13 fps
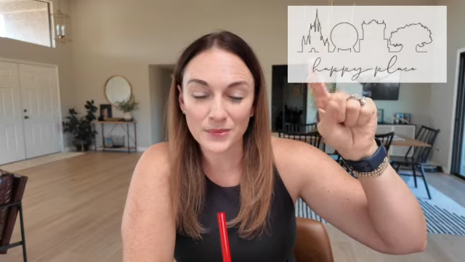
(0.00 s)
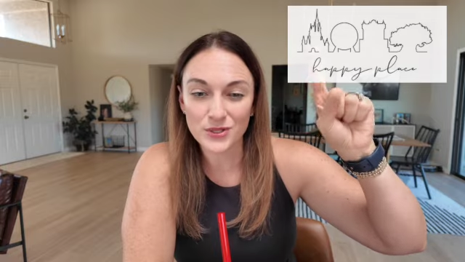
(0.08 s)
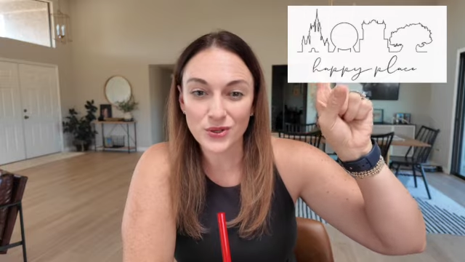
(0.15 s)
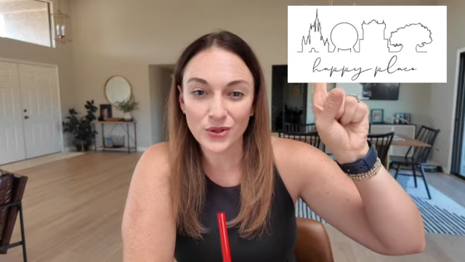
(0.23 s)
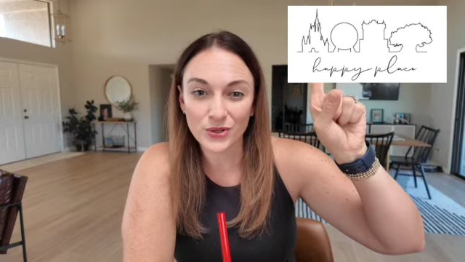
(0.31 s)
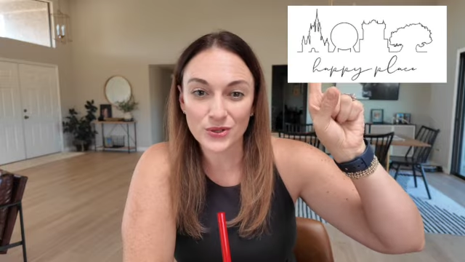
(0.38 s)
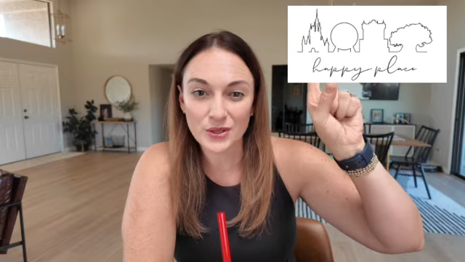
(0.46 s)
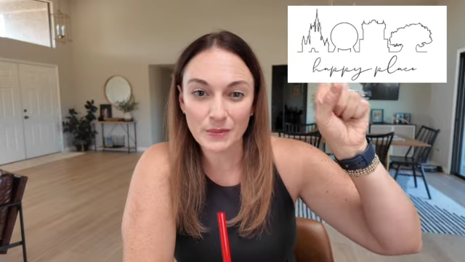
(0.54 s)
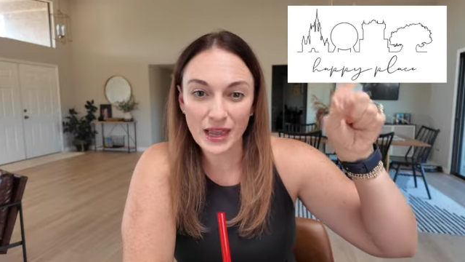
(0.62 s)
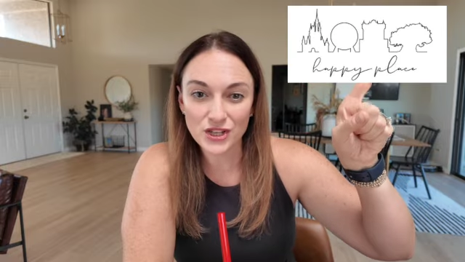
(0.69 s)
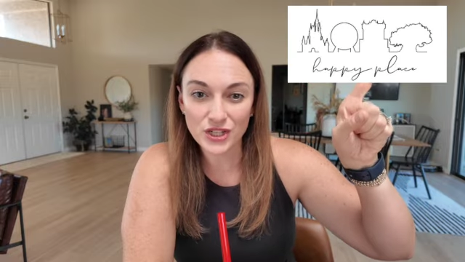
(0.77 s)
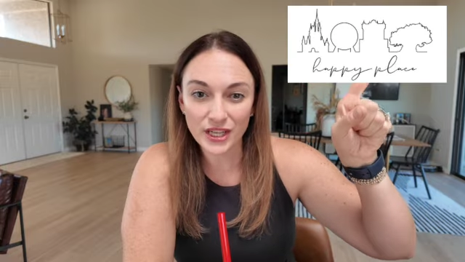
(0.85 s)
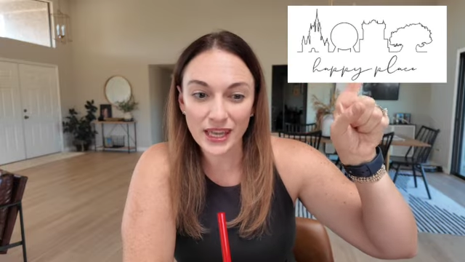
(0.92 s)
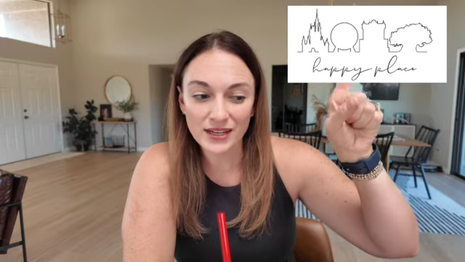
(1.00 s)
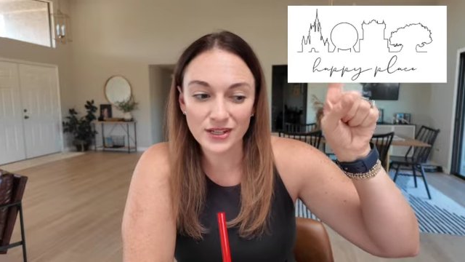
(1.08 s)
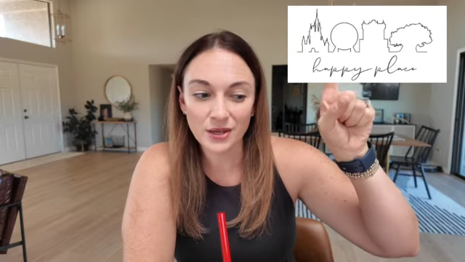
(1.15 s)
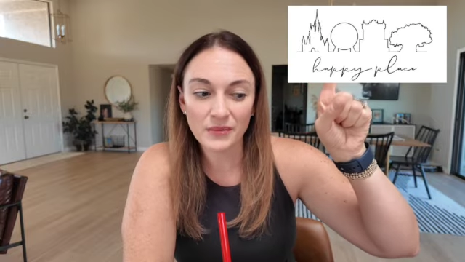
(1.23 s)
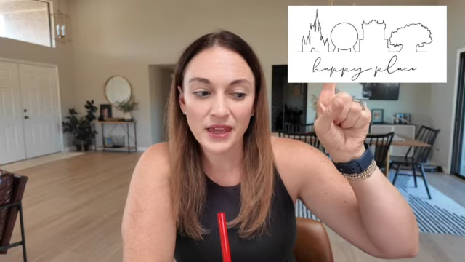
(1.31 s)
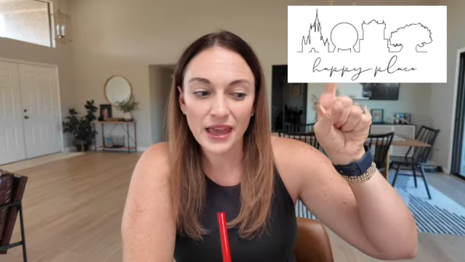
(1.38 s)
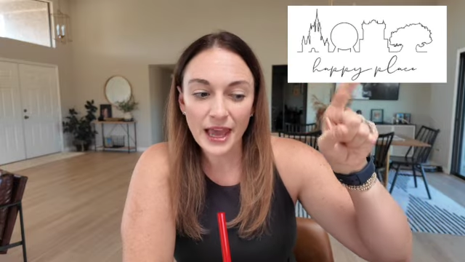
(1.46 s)
So there's the Magic
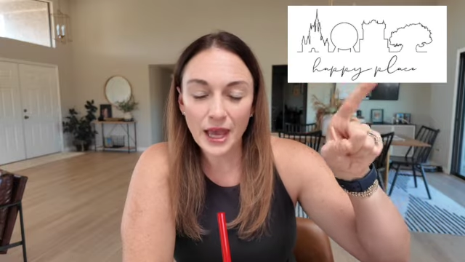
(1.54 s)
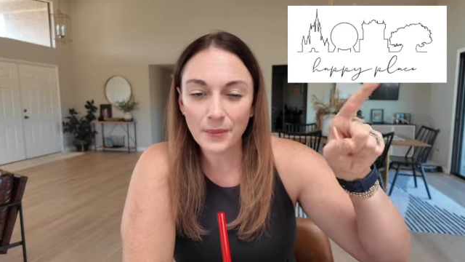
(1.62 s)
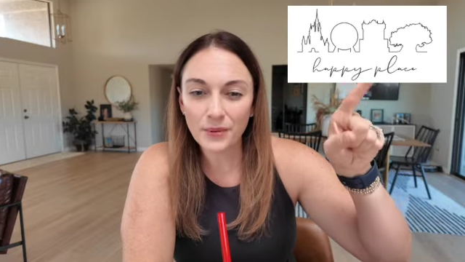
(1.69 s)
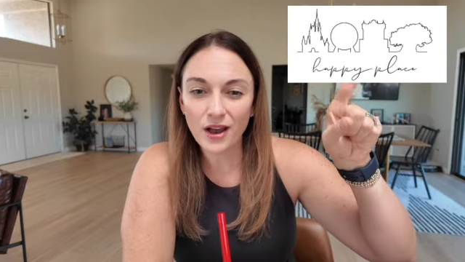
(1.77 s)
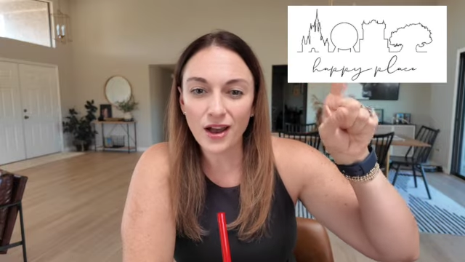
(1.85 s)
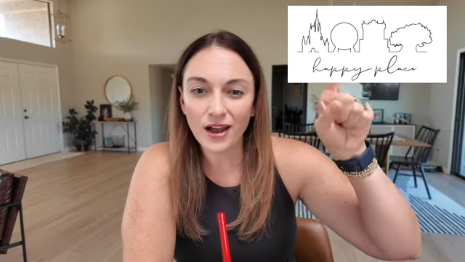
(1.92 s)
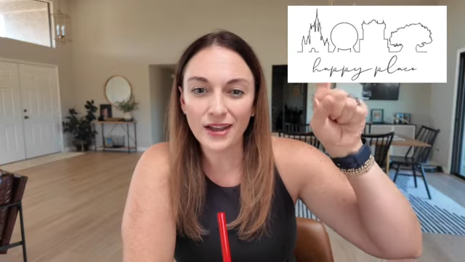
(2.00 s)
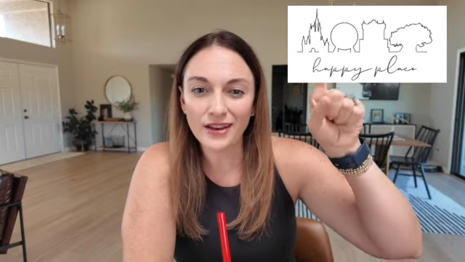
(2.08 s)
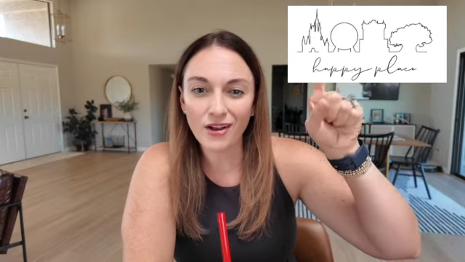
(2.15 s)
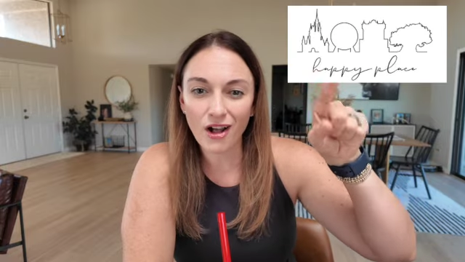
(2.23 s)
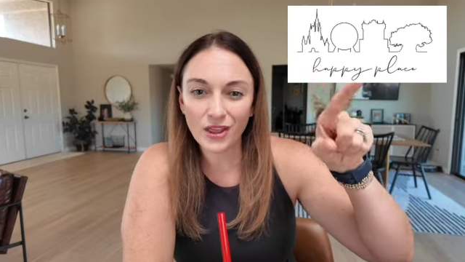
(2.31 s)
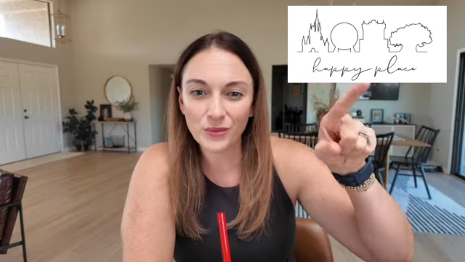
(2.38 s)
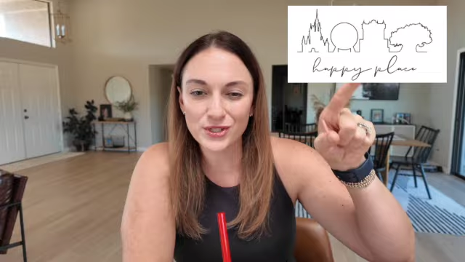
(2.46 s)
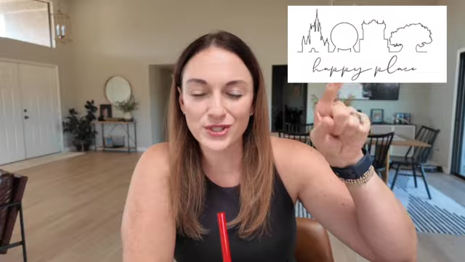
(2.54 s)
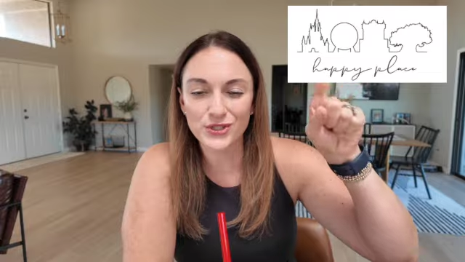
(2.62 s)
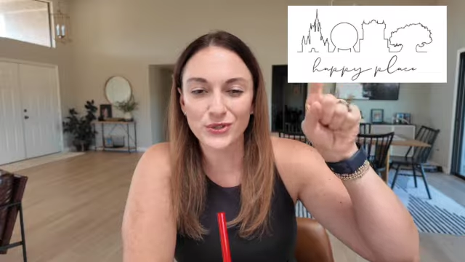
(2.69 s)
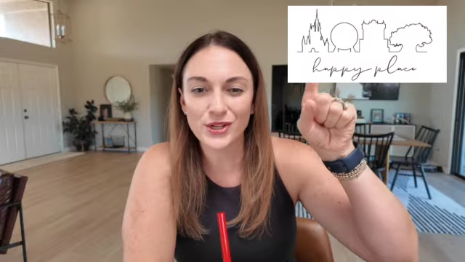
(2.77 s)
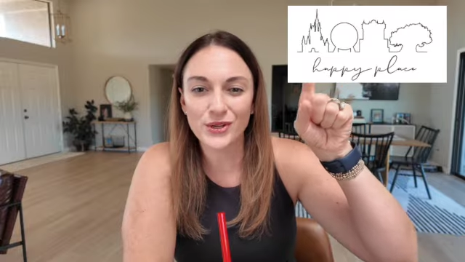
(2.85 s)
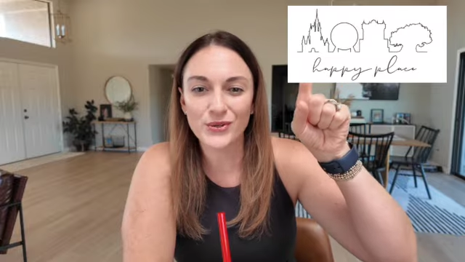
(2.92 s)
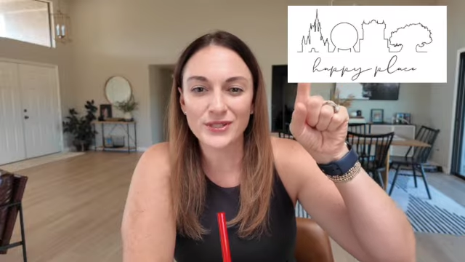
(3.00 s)
Kingdom, Epcot, Hollywood
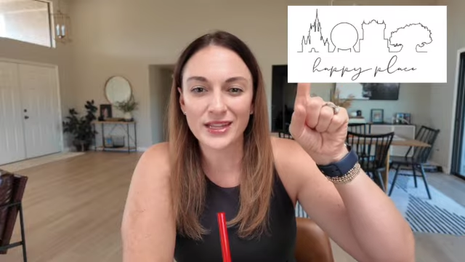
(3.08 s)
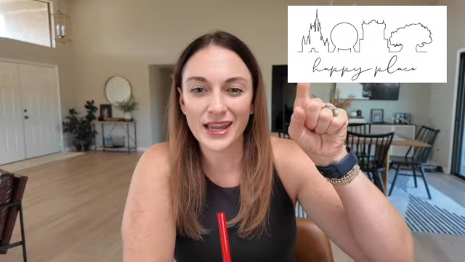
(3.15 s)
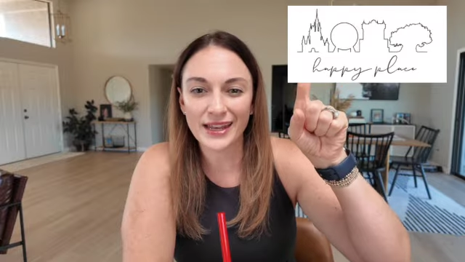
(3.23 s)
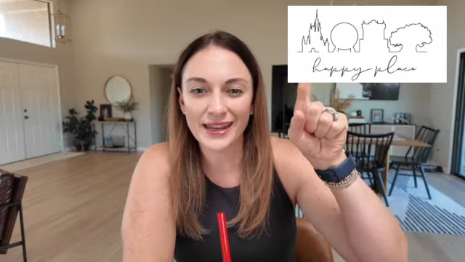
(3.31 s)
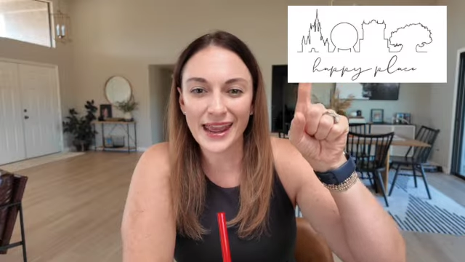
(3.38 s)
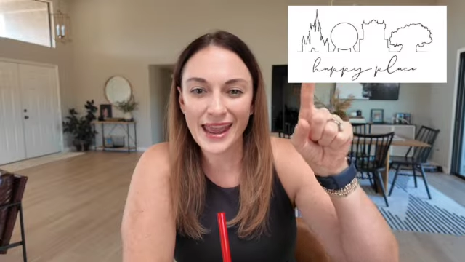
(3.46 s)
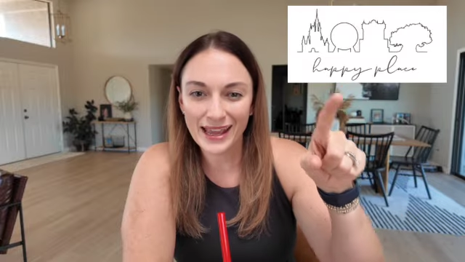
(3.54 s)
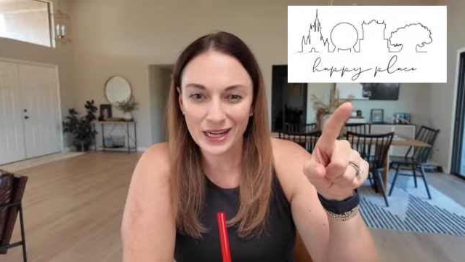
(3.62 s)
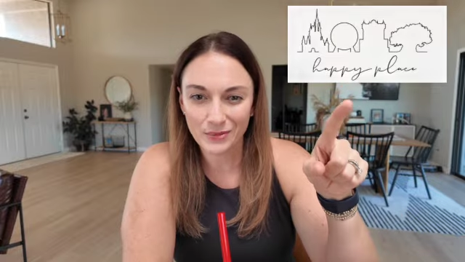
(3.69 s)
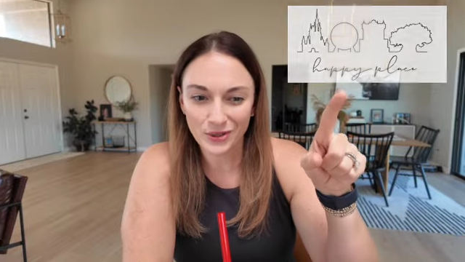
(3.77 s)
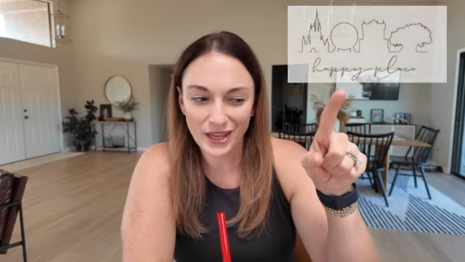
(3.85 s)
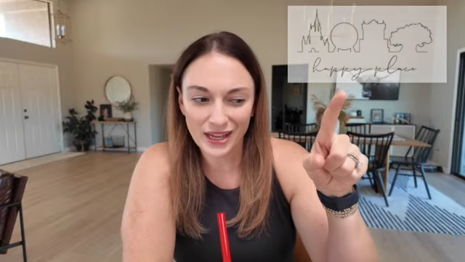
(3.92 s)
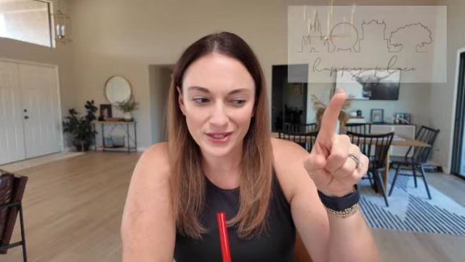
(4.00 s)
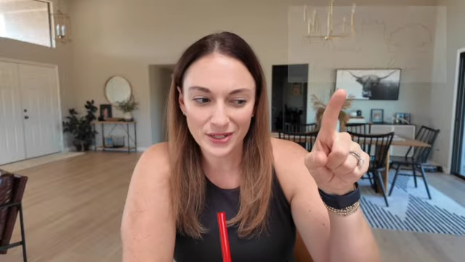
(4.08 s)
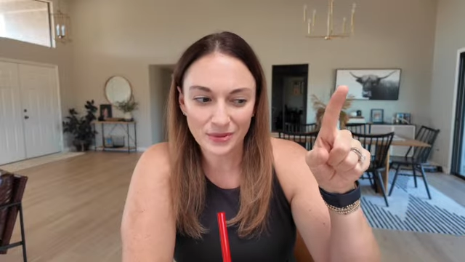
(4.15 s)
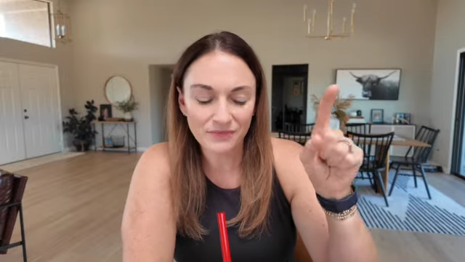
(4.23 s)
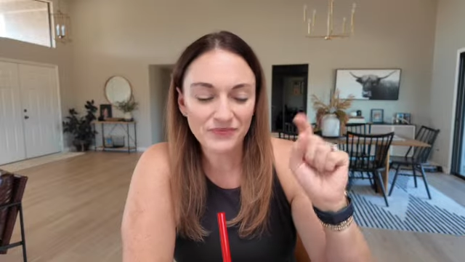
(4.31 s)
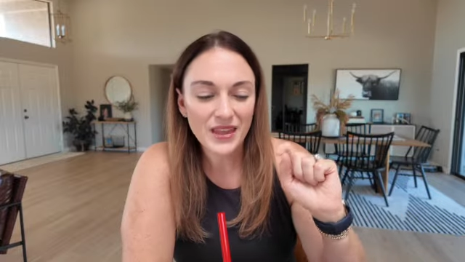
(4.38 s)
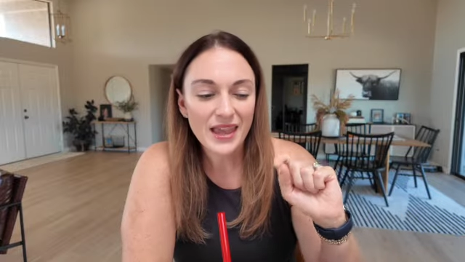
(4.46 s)
Studios, and Animal Kingdom.